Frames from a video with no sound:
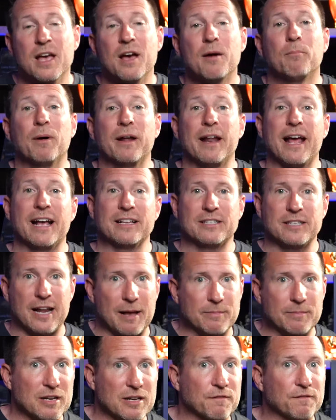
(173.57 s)
But as it
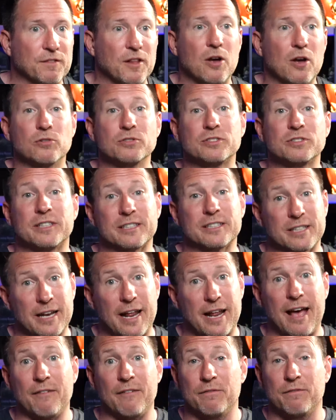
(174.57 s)
ebbs and flows, this can
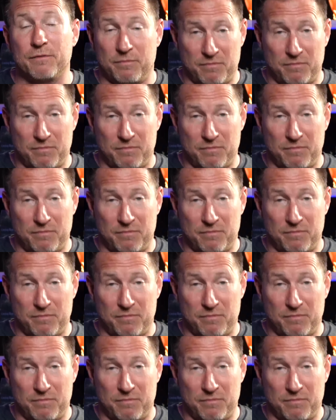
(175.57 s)
have